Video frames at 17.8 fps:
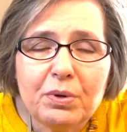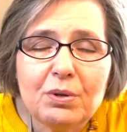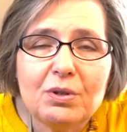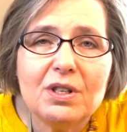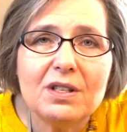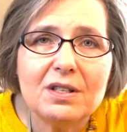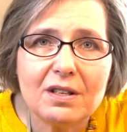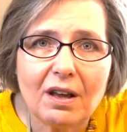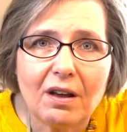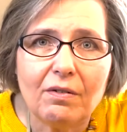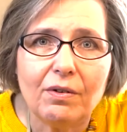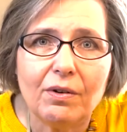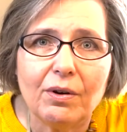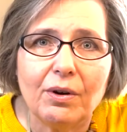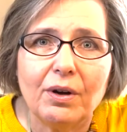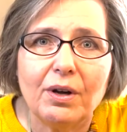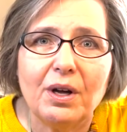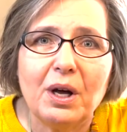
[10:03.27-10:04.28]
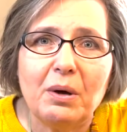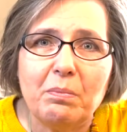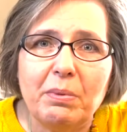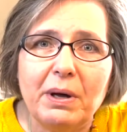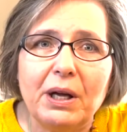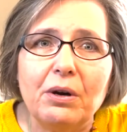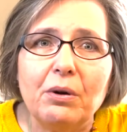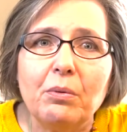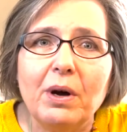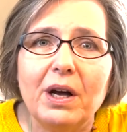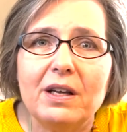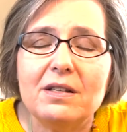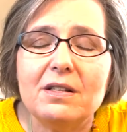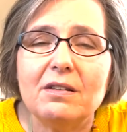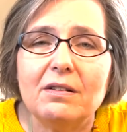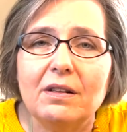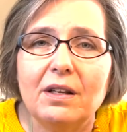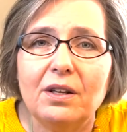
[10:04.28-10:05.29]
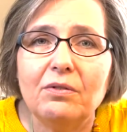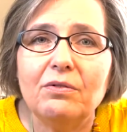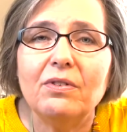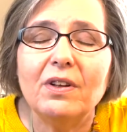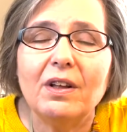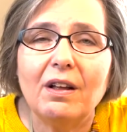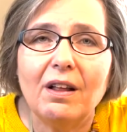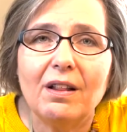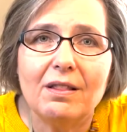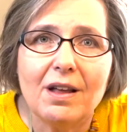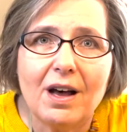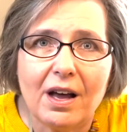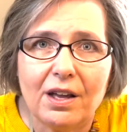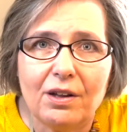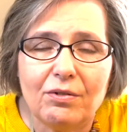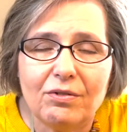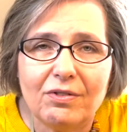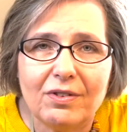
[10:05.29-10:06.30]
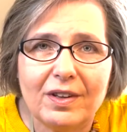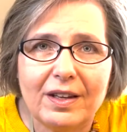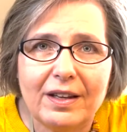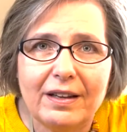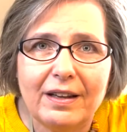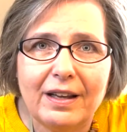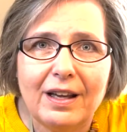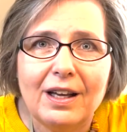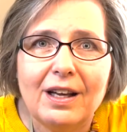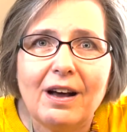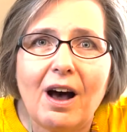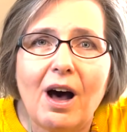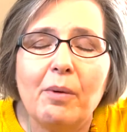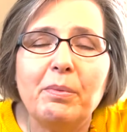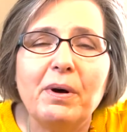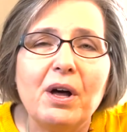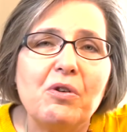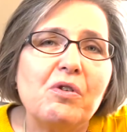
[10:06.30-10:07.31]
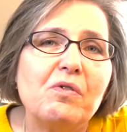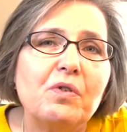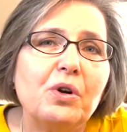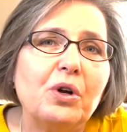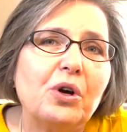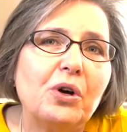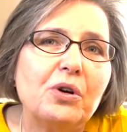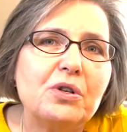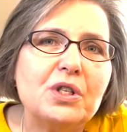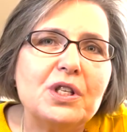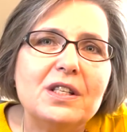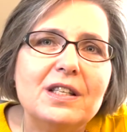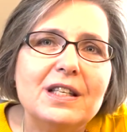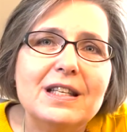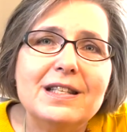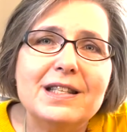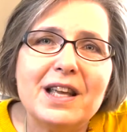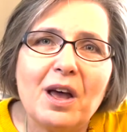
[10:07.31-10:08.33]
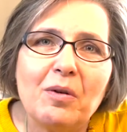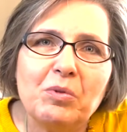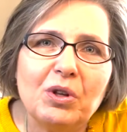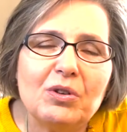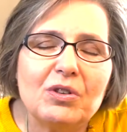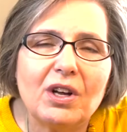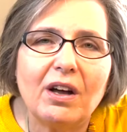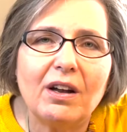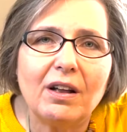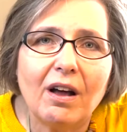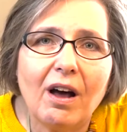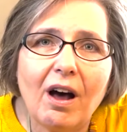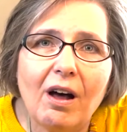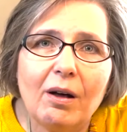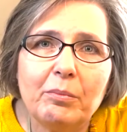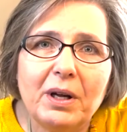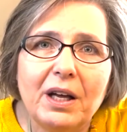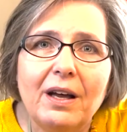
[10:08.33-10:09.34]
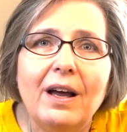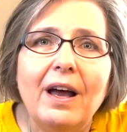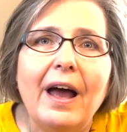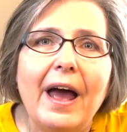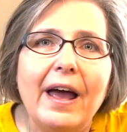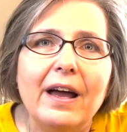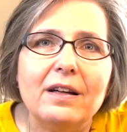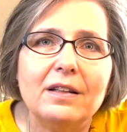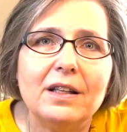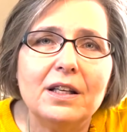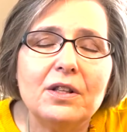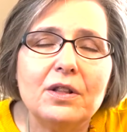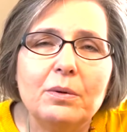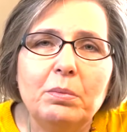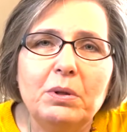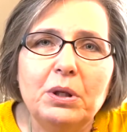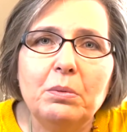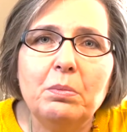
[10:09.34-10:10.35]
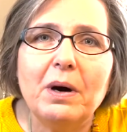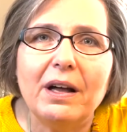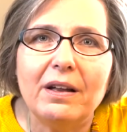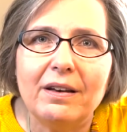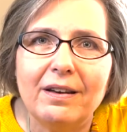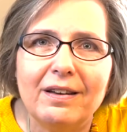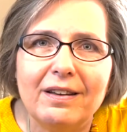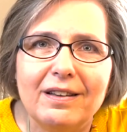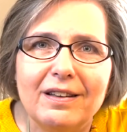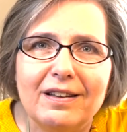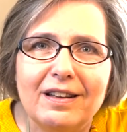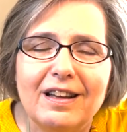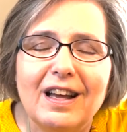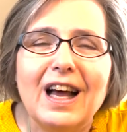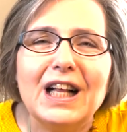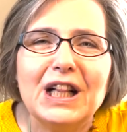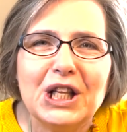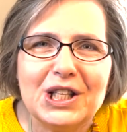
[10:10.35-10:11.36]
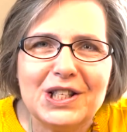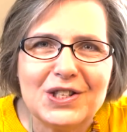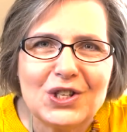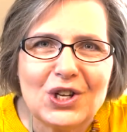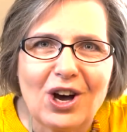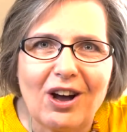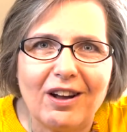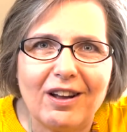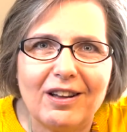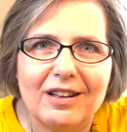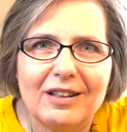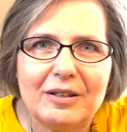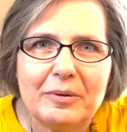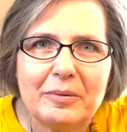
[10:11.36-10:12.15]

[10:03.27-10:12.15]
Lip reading: you discover a better way to live life. Hop on over to KirstenDSamuel.com and click the blue button. Let's talk.